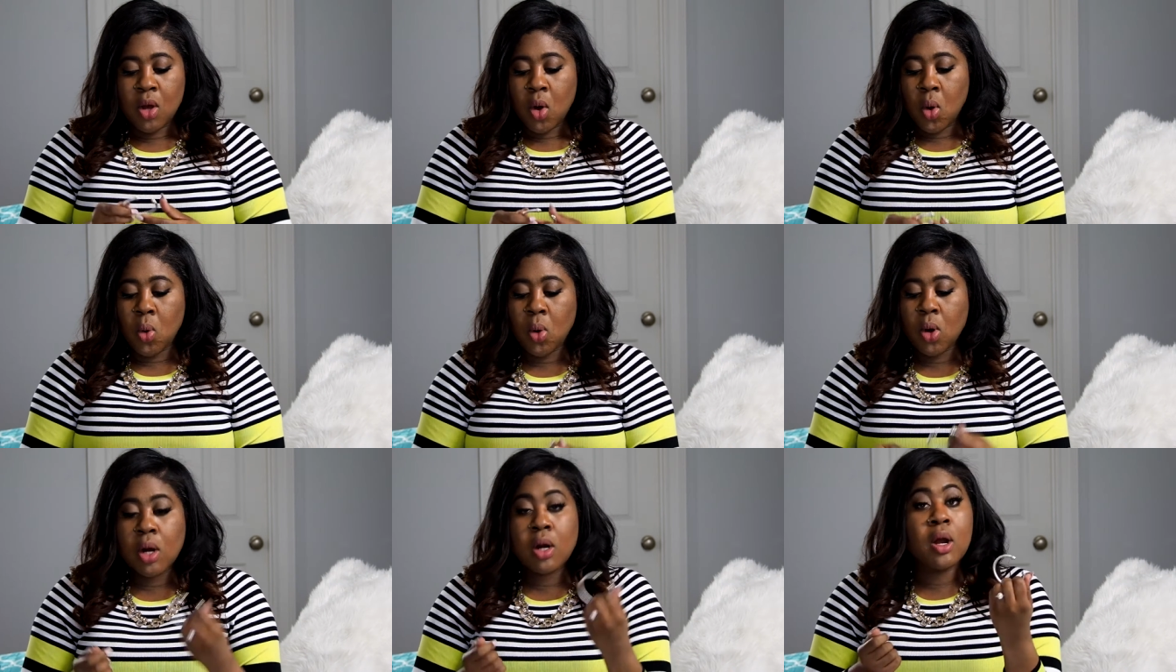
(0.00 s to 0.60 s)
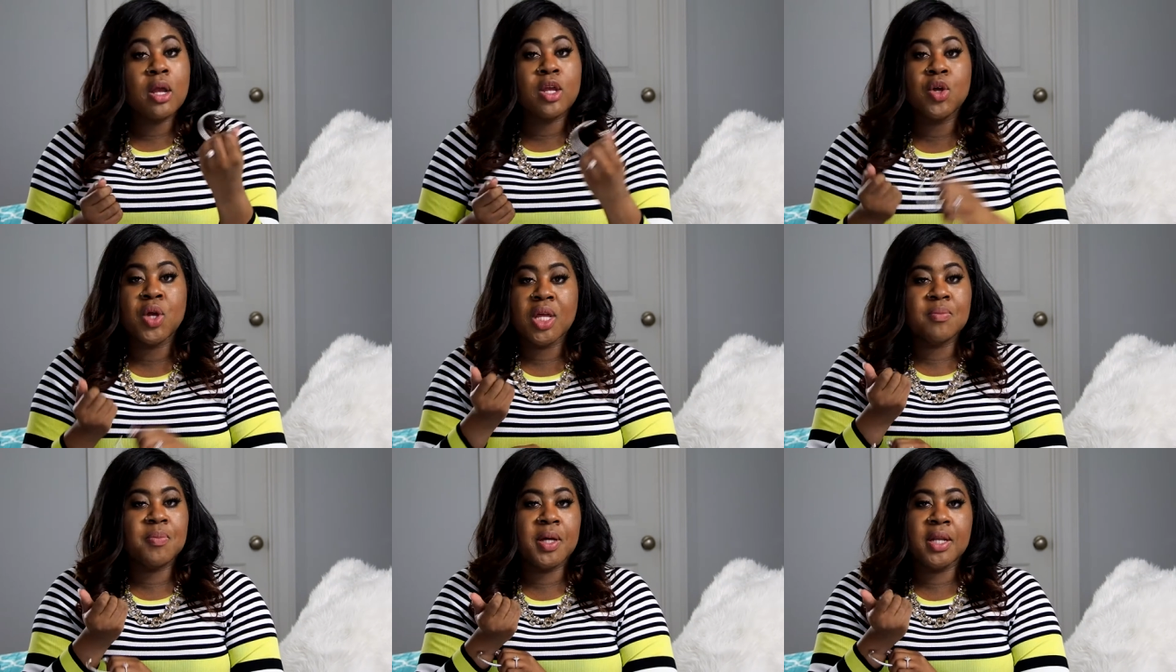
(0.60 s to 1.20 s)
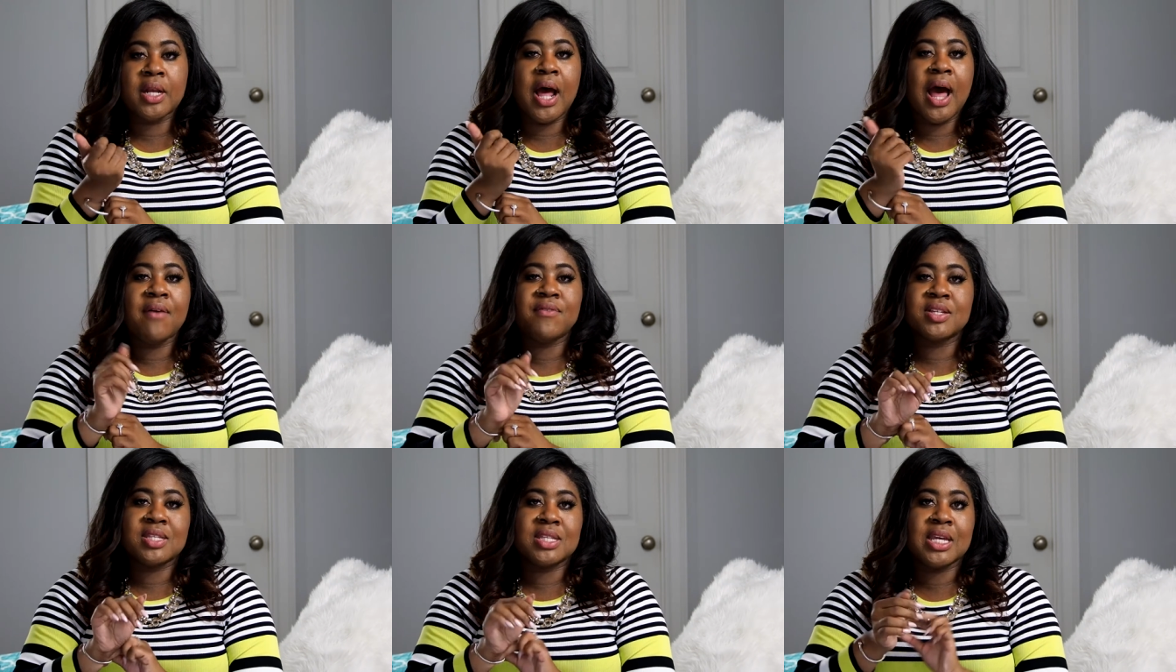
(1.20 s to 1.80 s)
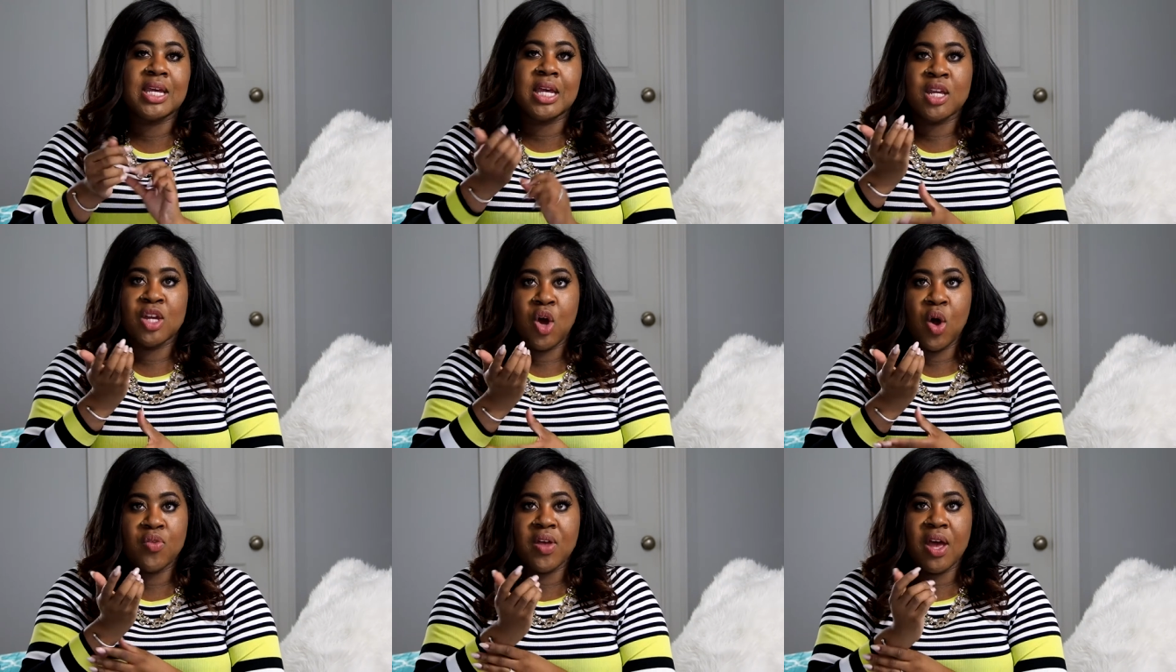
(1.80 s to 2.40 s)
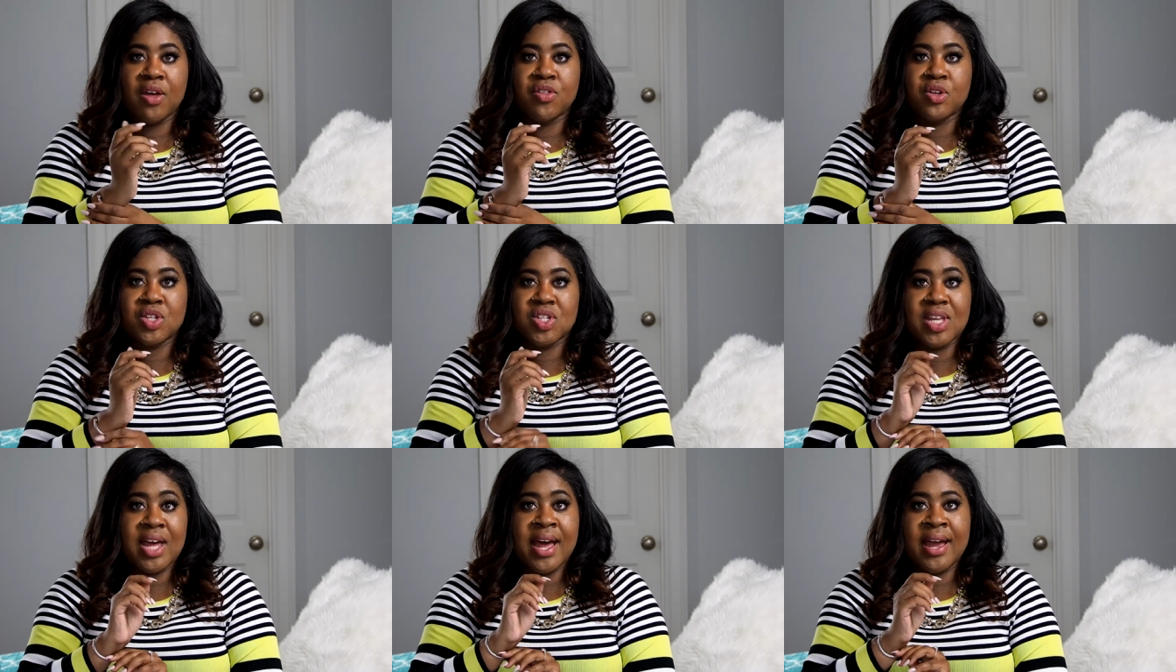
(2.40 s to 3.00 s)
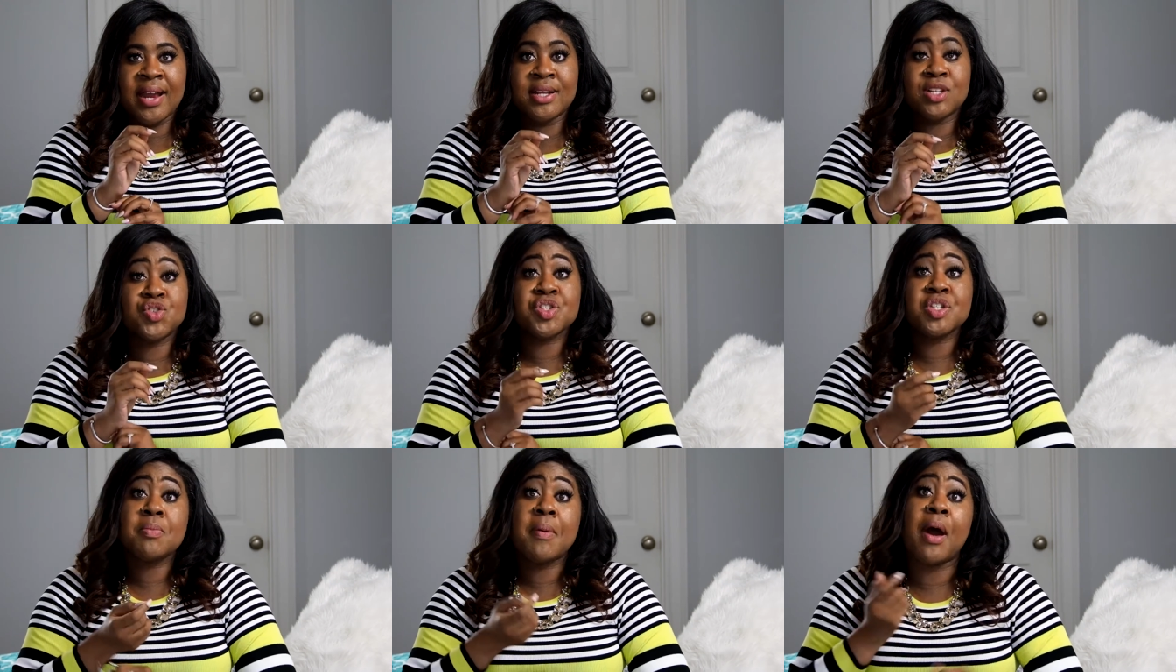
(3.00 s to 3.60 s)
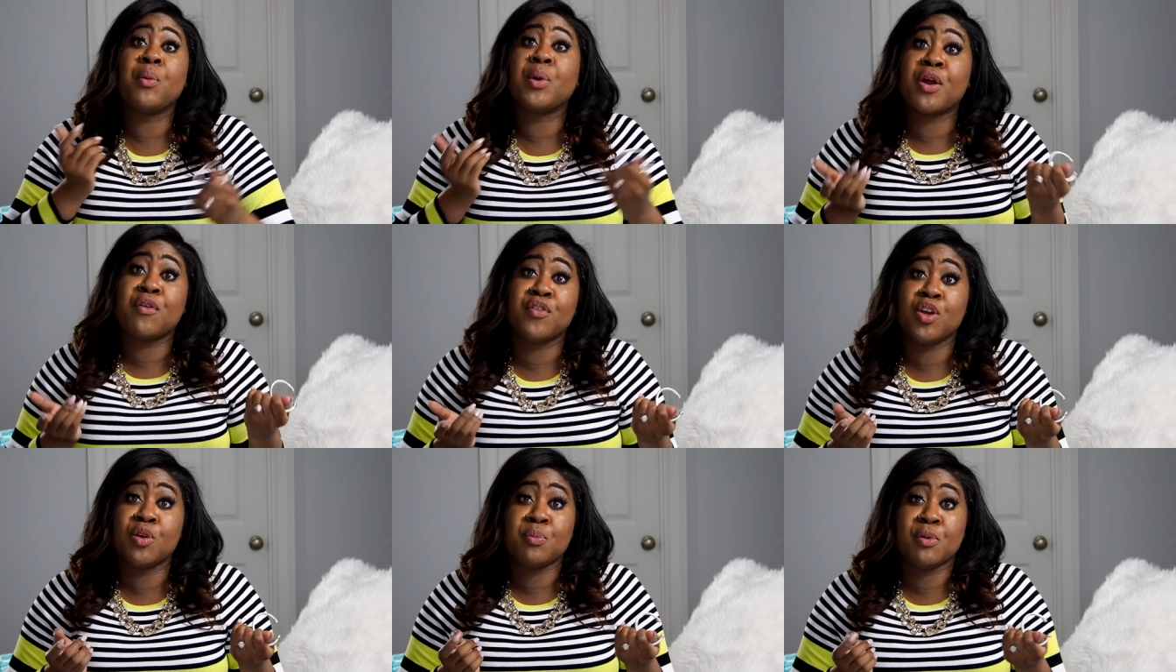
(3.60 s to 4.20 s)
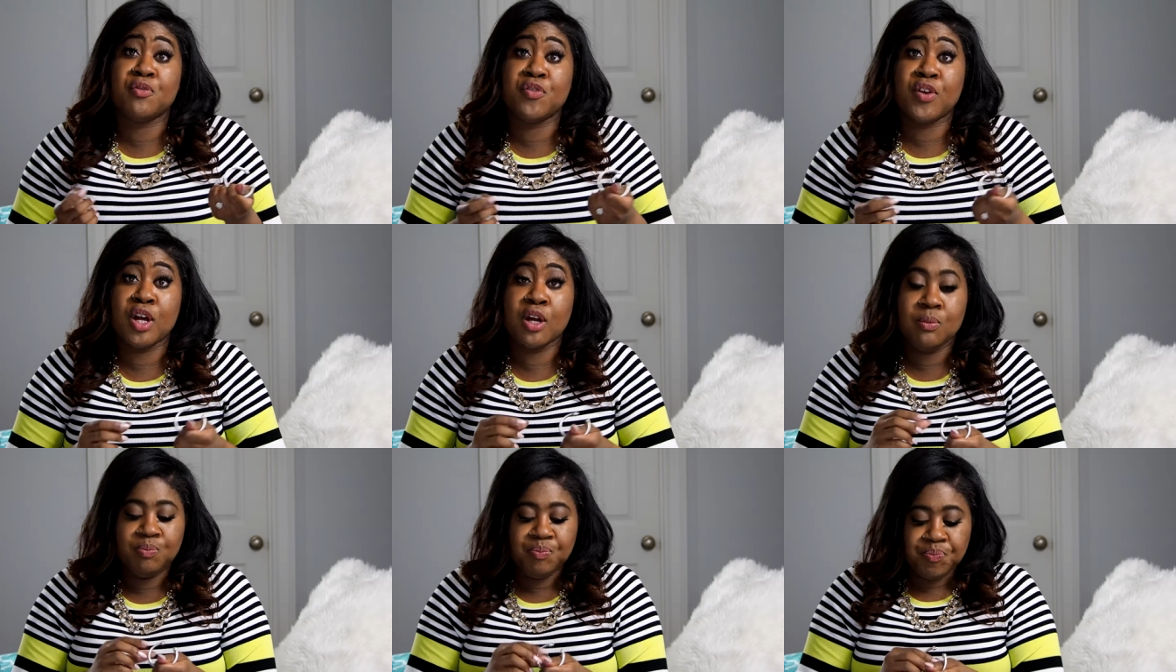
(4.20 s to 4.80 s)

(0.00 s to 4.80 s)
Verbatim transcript: or you can put it obviously on the other side. It's just about whatever you prefer.